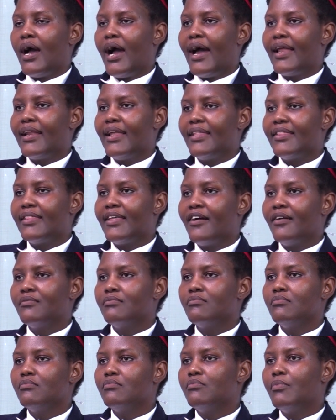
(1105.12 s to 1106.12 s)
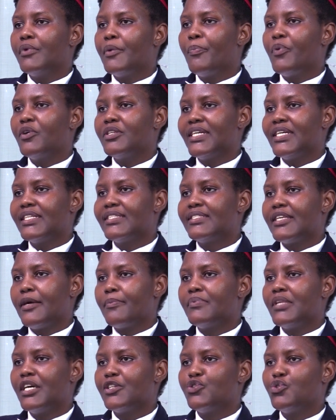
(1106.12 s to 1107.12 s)
Another important
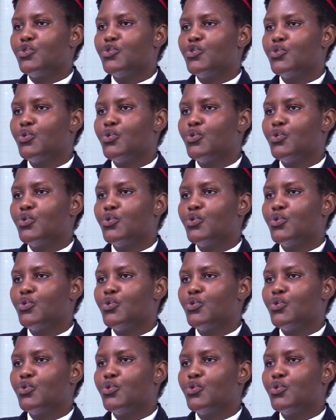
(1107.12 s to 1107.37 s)
step that